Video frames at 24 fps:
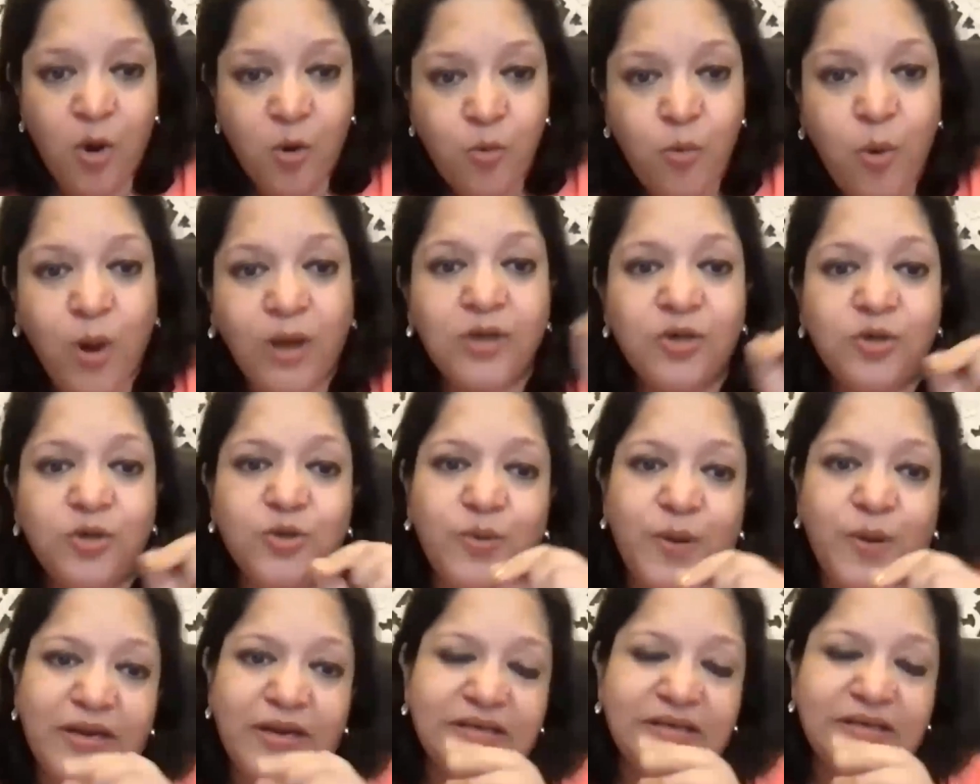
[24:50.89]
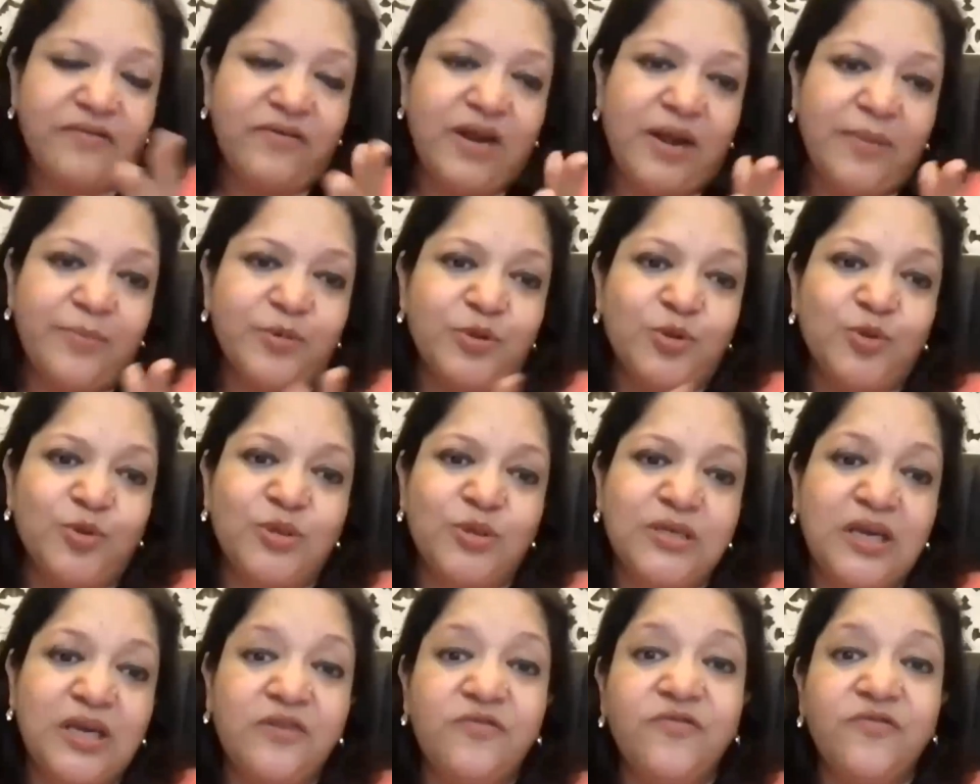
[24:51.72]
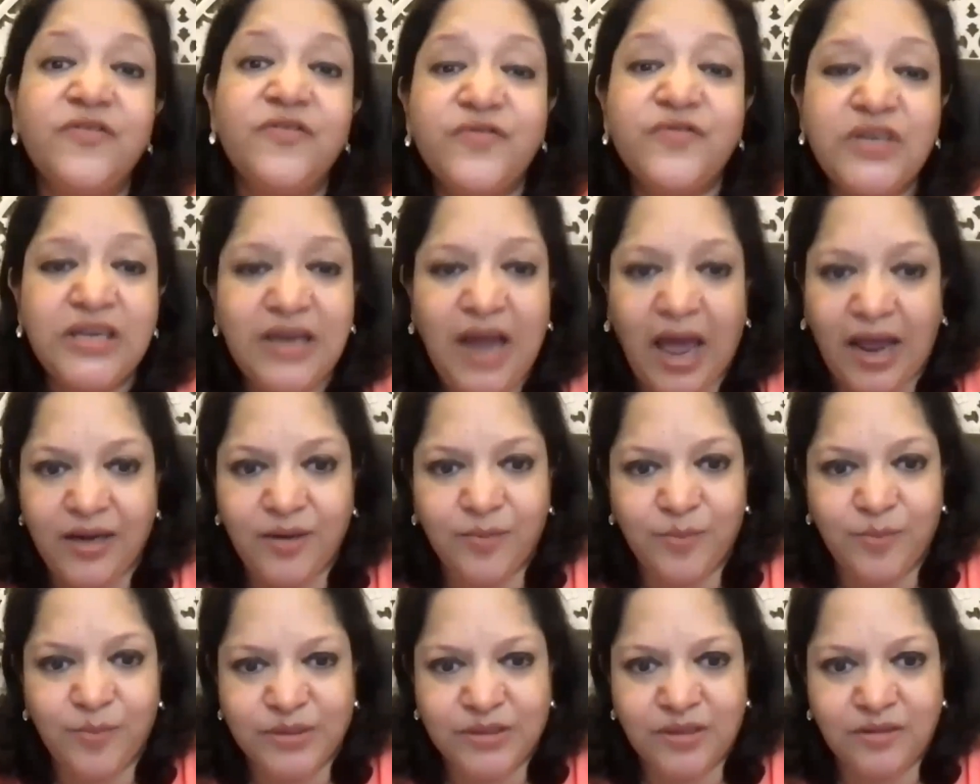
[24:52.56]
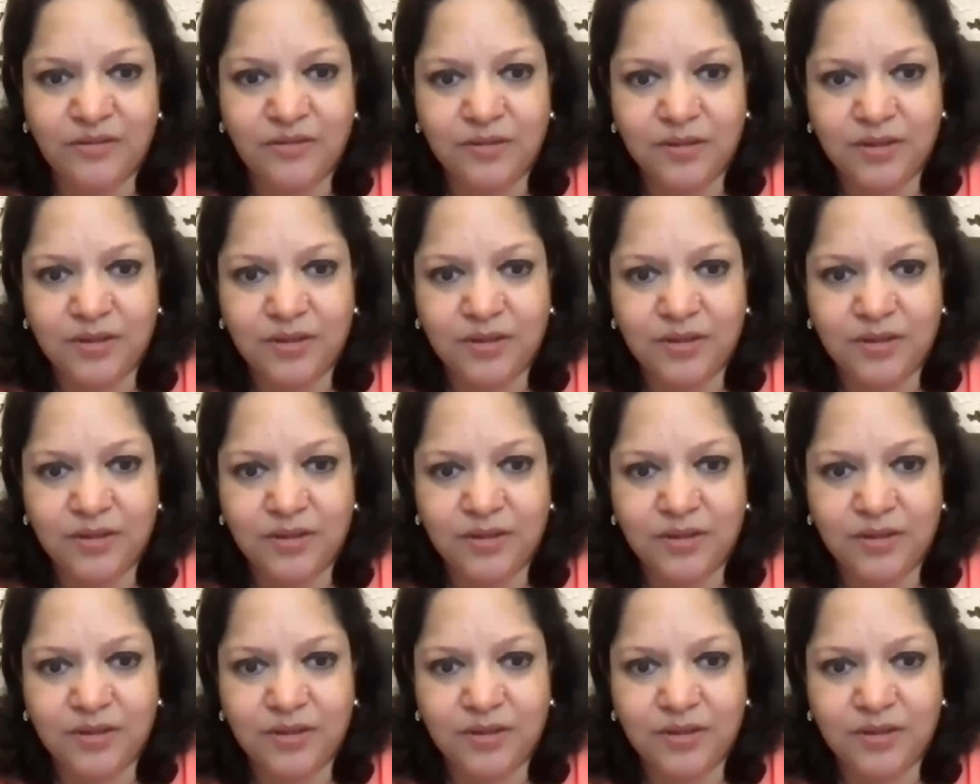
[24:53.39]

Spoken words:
1 to 27 episodes had 59%